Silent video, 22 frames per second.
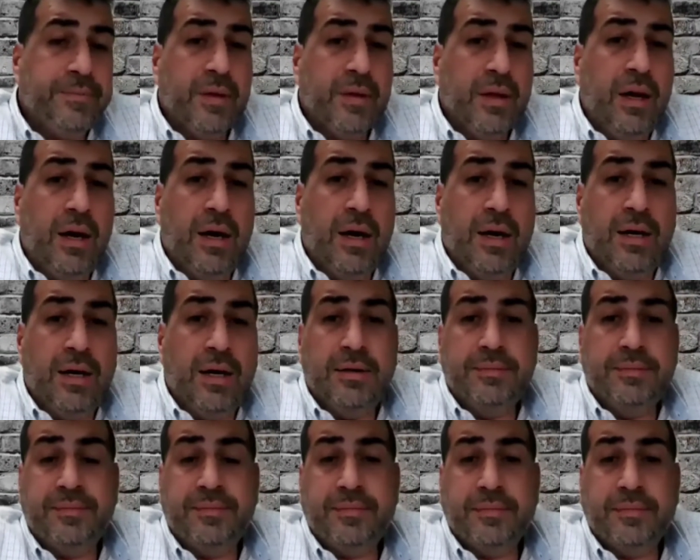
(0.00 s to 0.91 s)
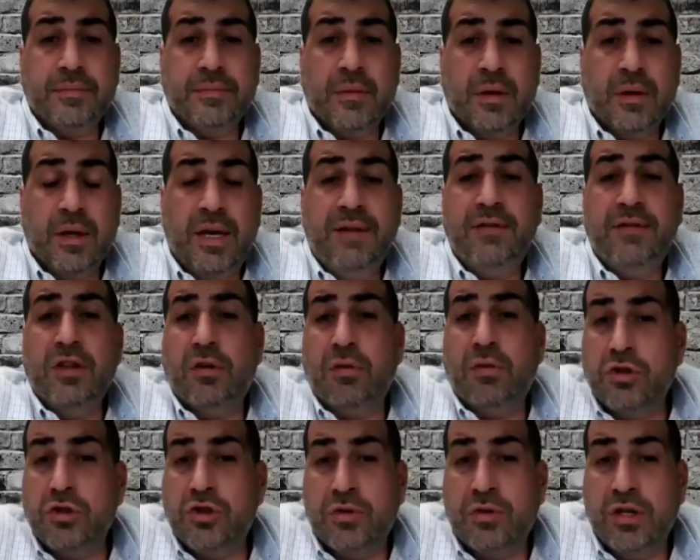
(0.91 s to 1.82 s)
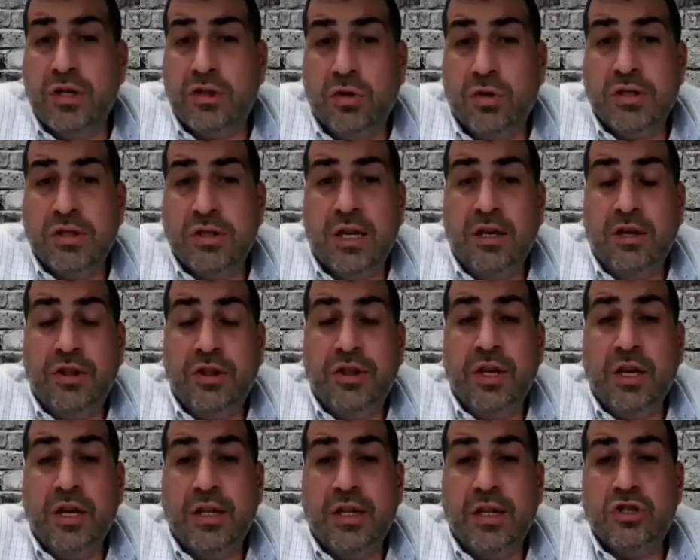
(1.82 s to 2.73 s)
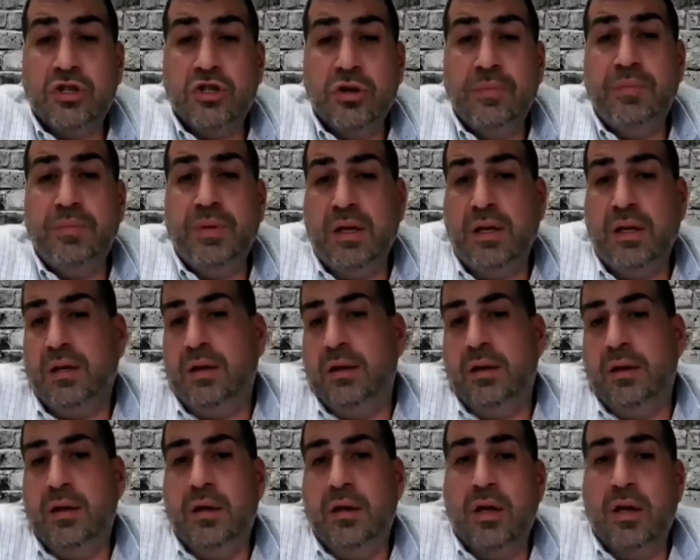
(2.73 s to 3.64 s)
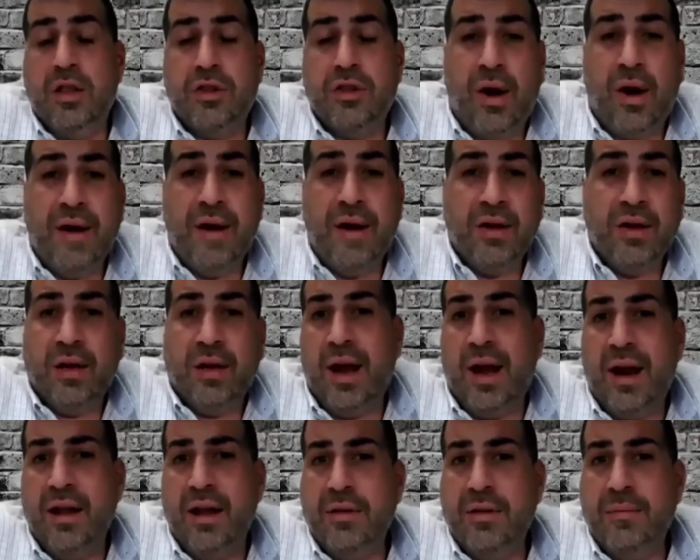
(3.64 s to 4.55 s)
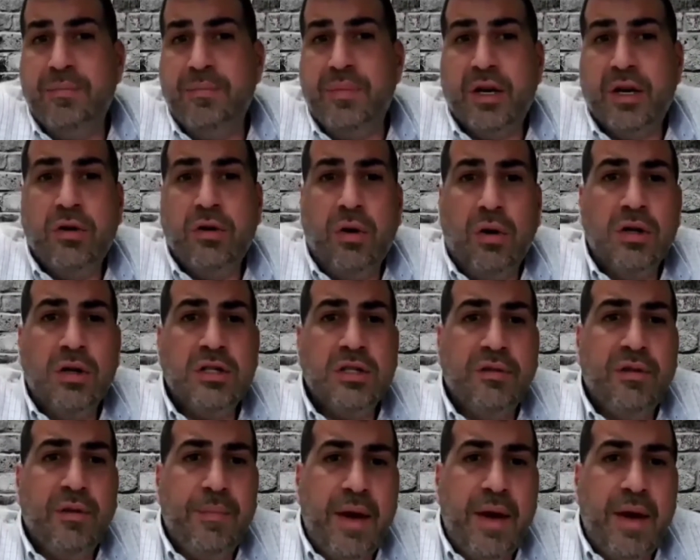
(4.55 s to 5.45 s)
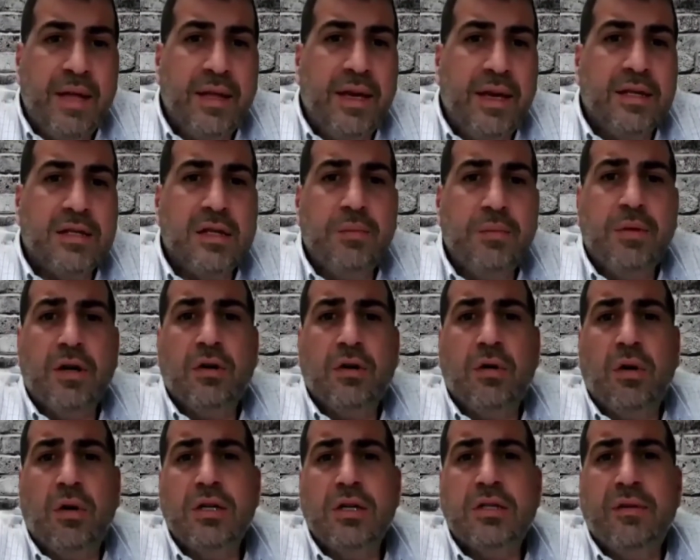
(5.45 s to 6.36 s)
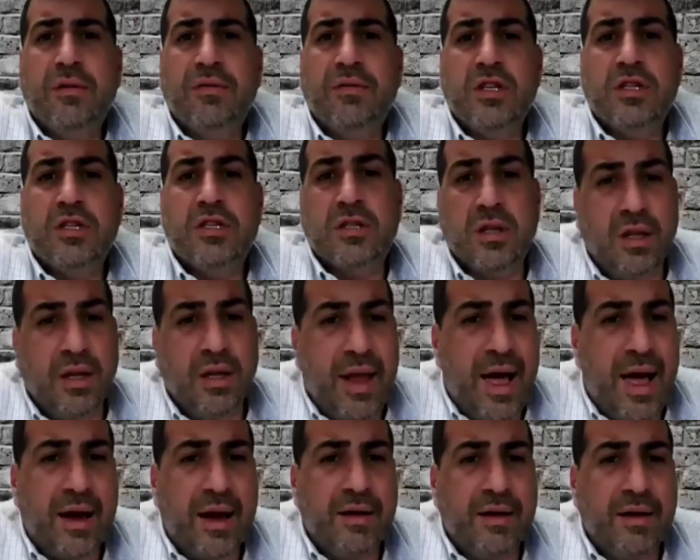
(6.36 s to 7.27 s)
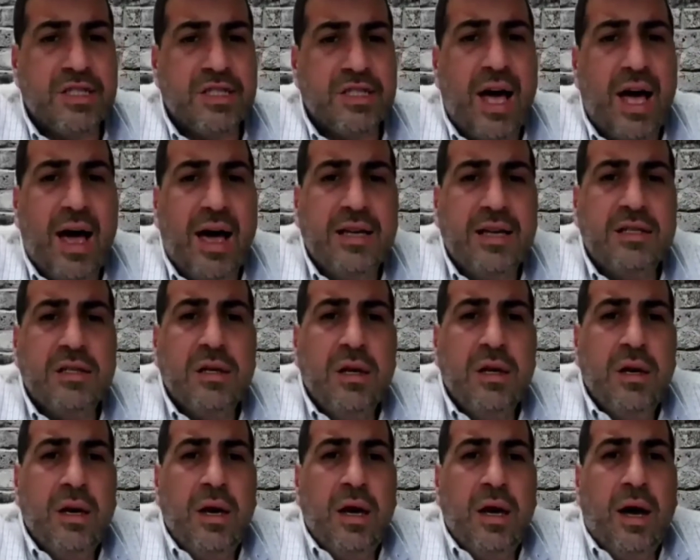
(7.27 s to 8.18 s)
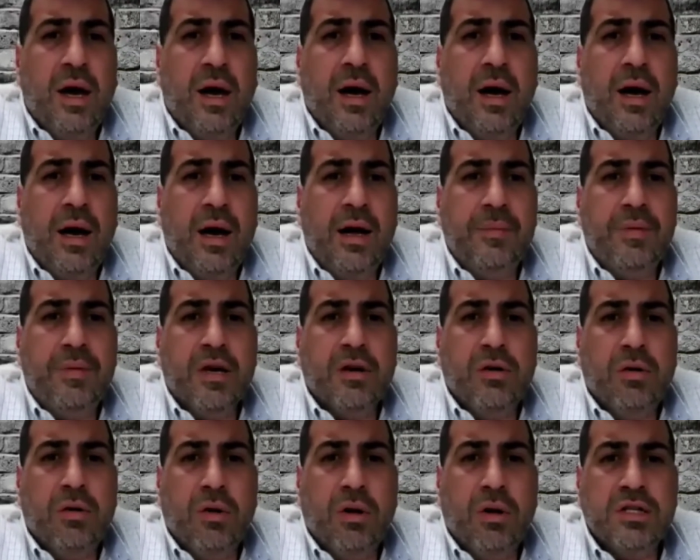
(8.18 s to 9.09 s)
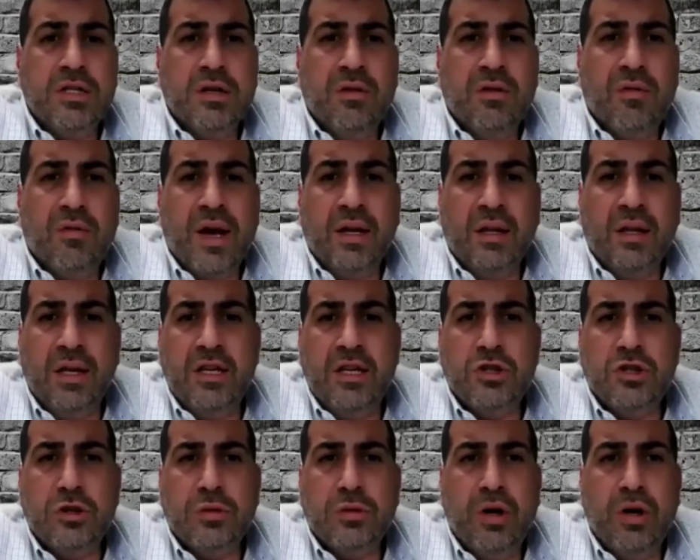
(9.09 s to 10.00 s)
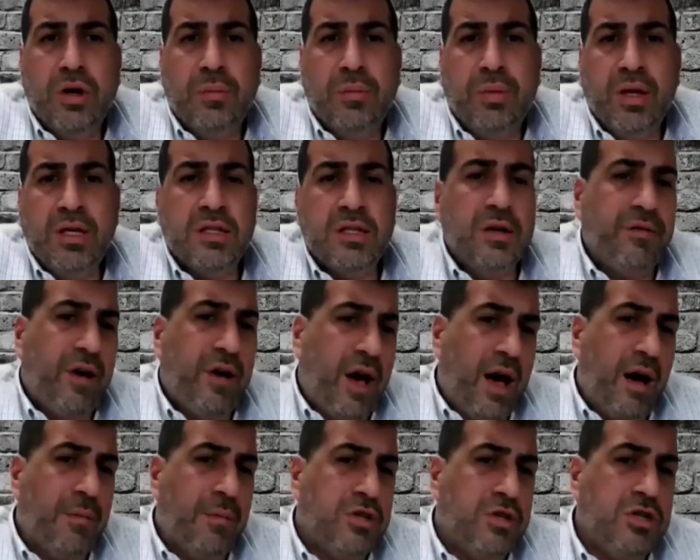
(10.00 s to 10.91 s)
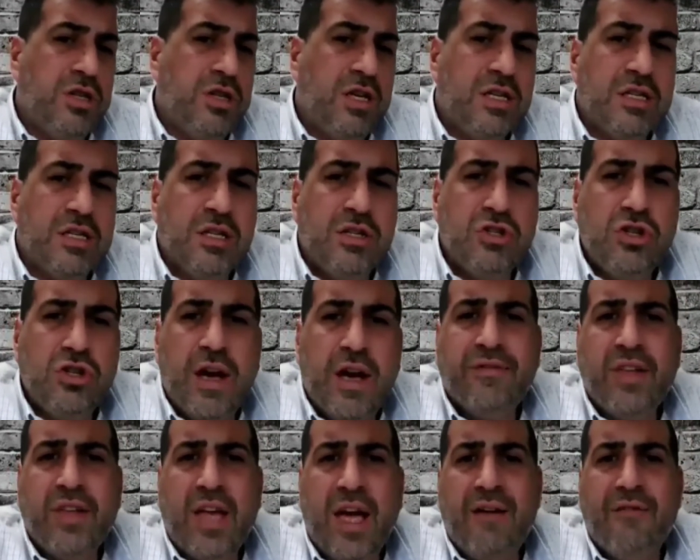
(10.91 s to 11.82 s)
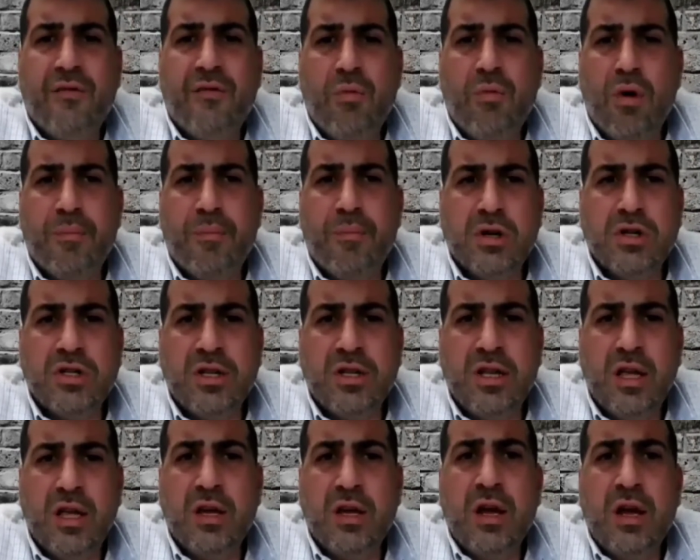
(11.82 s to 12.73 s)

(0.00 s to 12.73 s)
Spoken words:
Uh, Even the grocery stores that you think that should be thriving, a lot of them, because of the mandates and because of this lack of size, and because of the regulations put in place of how much distance you have to have from one person to the other,